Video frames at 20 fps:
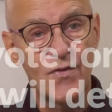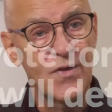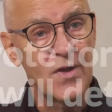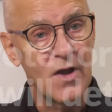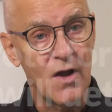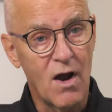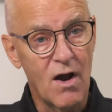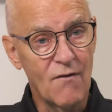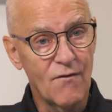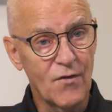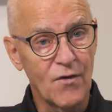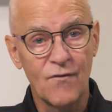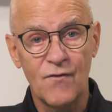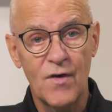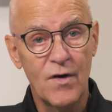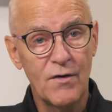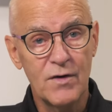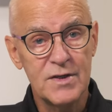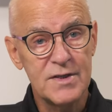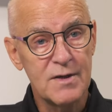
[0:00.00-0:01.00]
the offer
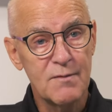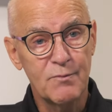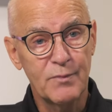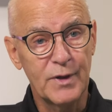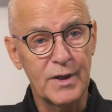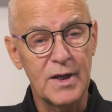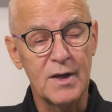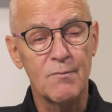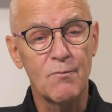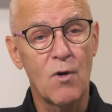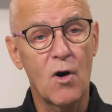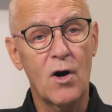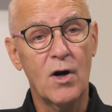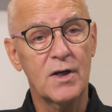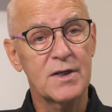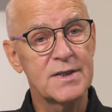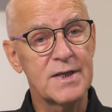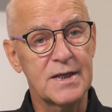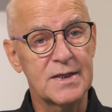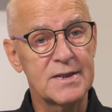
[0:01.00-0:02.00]
very simply in
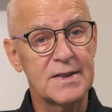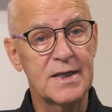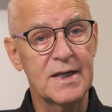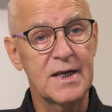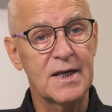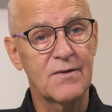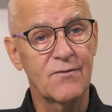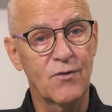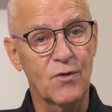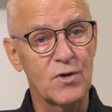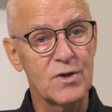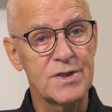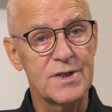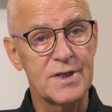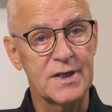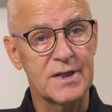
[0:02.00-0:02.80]
Mark 16, verse